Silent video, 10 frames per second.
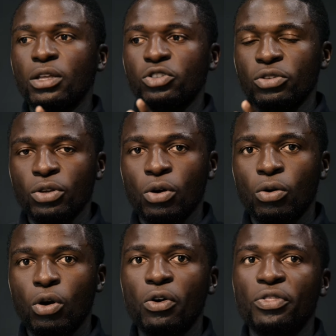to
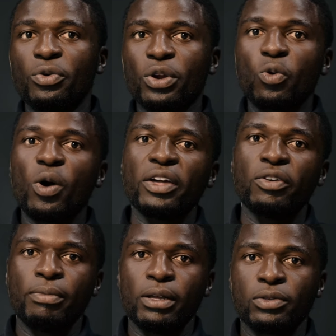know, or the
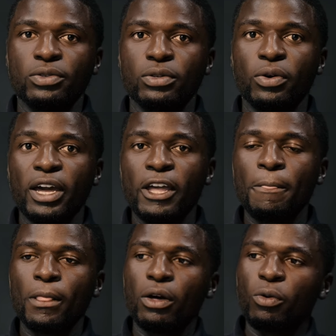requirements,
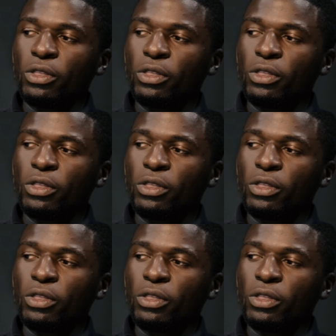okay?